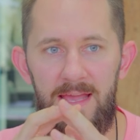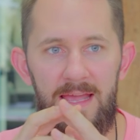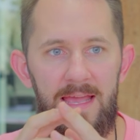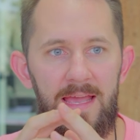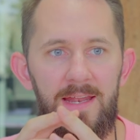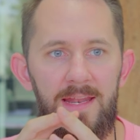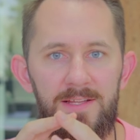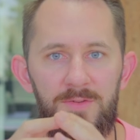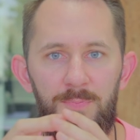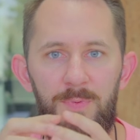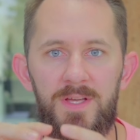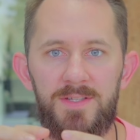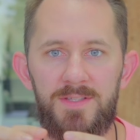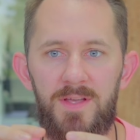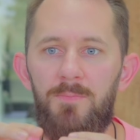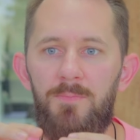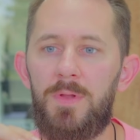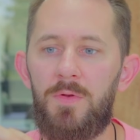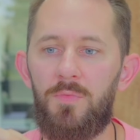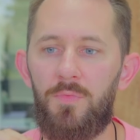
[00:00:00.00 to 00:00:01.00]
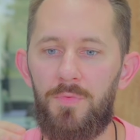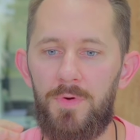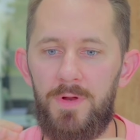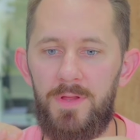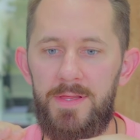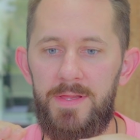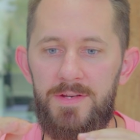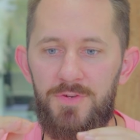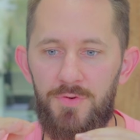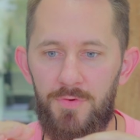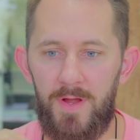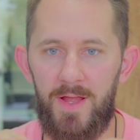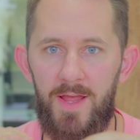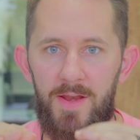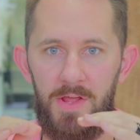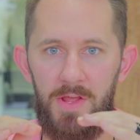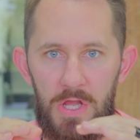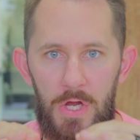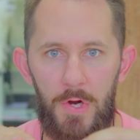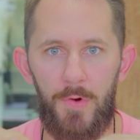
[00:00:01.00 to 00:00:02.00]
and it's because I've been really
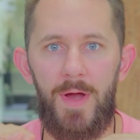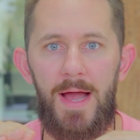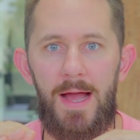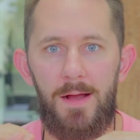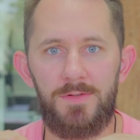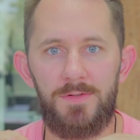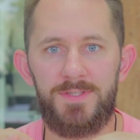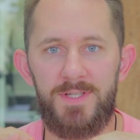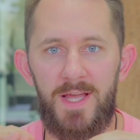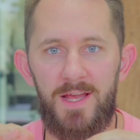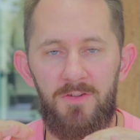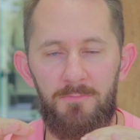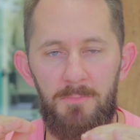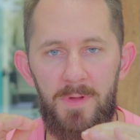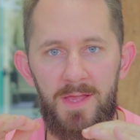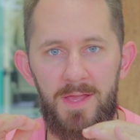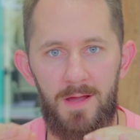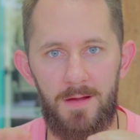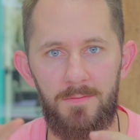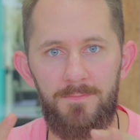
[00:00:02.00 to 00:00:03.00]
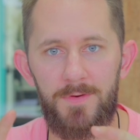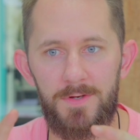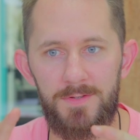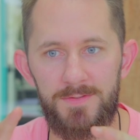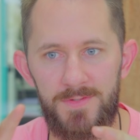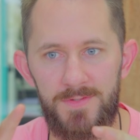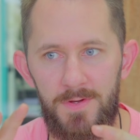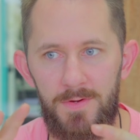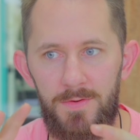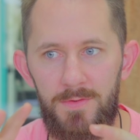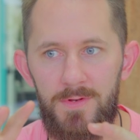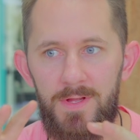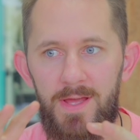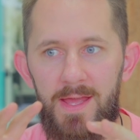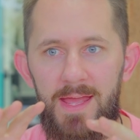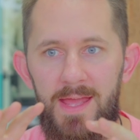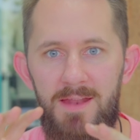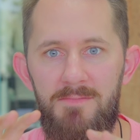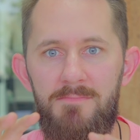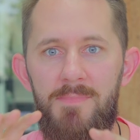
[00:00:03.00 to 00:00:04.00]
trying to go outside of my comfort zone
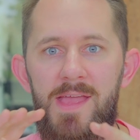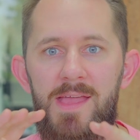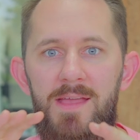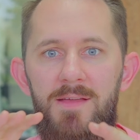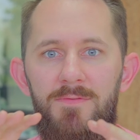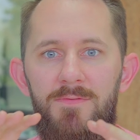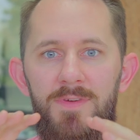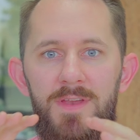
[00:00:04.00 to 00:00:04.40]
and make